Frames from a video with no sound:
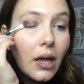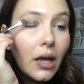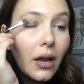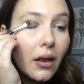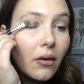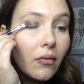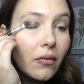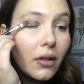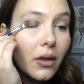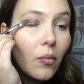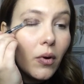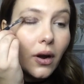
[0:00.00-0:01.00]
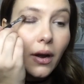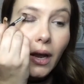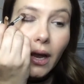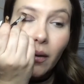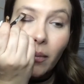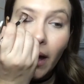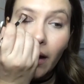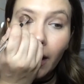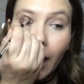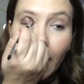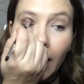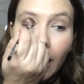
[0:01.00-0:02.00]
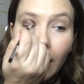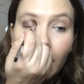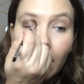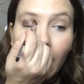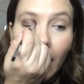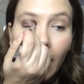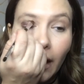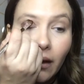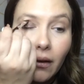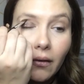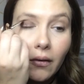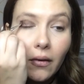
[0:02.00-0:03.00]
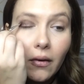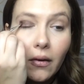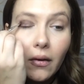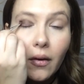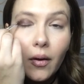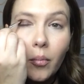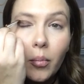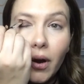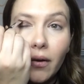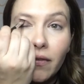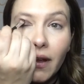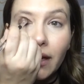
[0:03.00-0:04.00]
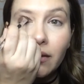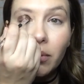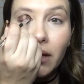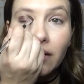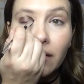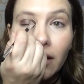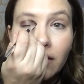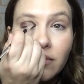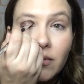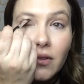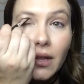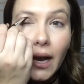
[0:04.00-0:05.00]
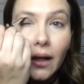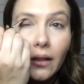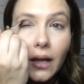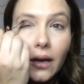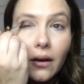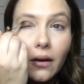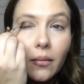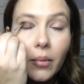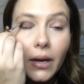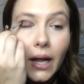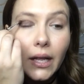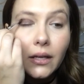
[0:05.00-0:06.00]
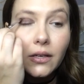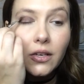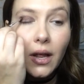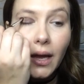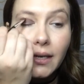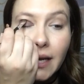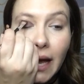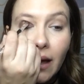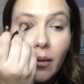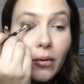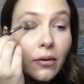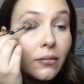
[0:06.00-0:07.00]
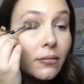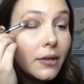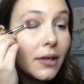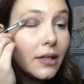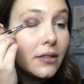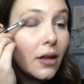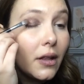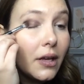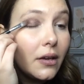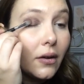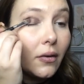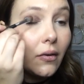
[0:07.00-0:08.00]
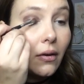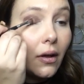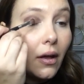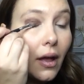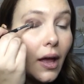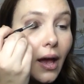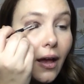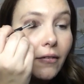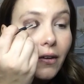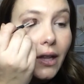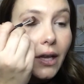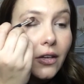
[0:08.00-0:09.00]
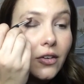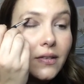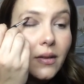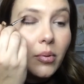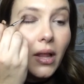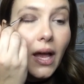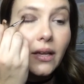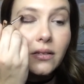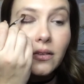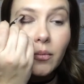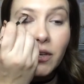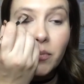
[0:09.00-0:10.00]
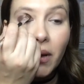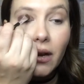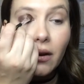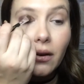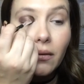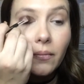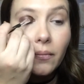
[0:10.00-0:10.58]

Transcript: And I don't really worry about getting it like perfect because I'll smooth it out later, but I dab. That's all I do. I feel like it just applies so much better.